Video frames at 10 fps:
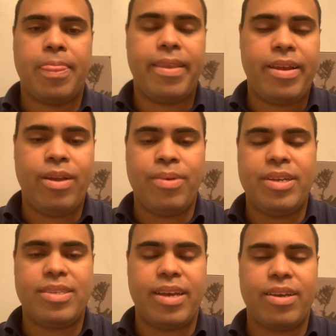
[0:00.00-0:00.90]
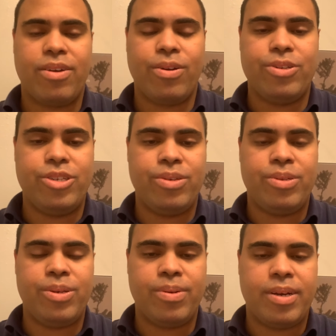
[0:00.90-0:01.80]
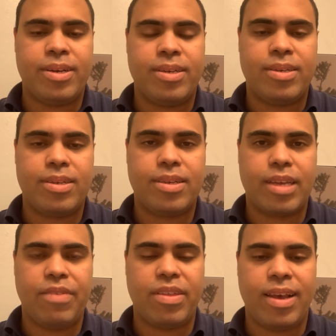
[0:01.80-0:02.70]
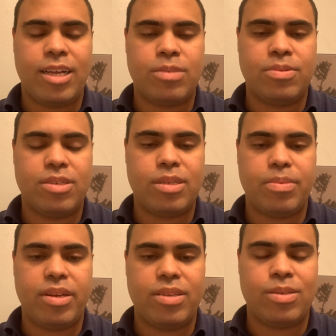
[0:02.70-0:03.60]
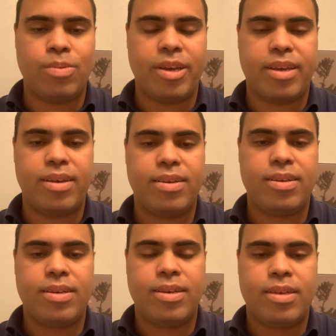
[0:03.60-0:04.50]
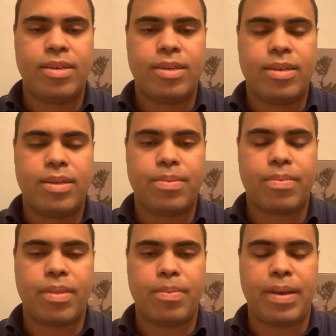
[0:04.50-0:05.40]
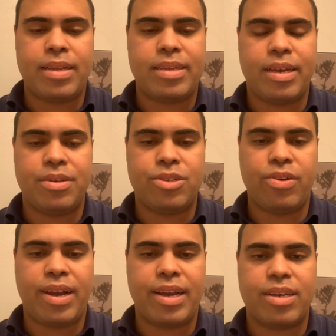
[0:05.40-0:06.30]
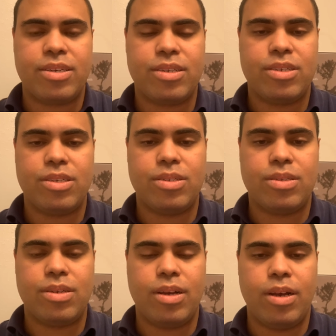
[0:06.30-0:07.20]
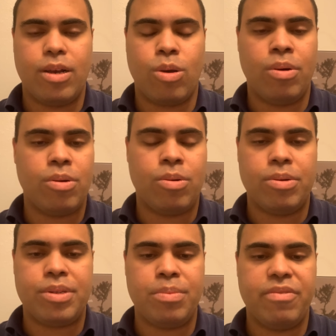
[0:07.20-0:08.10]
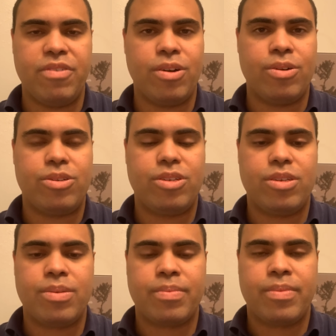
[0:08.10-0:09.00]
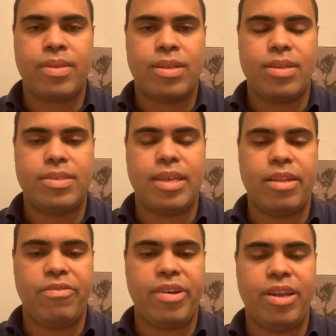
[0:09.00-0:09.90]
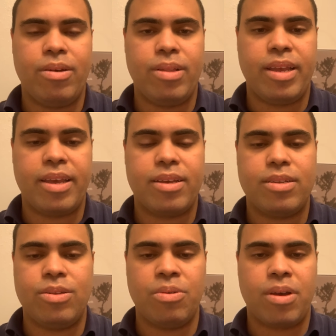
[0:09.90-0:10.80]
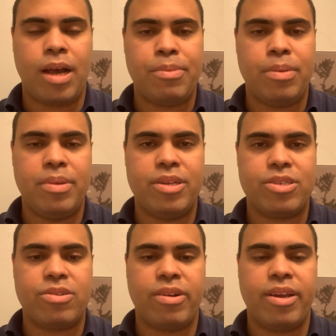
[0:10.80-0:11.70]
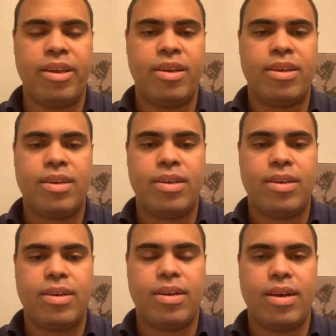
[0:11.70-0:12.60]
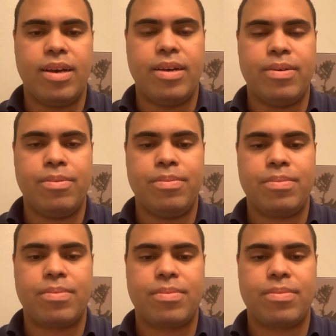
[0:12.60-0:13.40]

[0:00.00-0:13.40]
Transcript: Anyways, I encourage you to uh, give the gospel to somebody this week. Pass out a track, uh, quote, quote them a verse send a video link, do a comment ministry. Um,